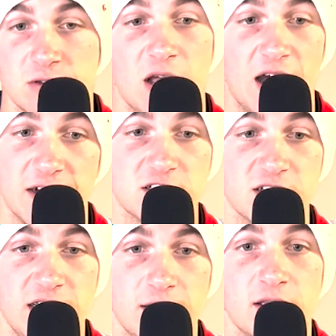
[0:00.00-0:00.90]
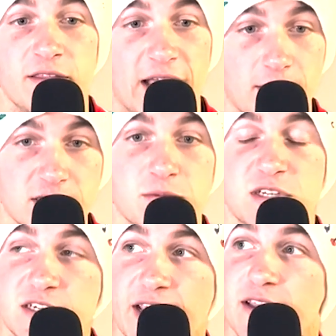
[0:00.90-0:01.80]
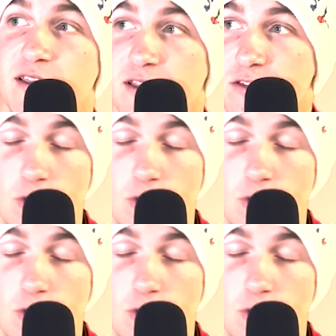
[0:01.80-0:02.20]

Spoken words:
honestly, that was a mistake.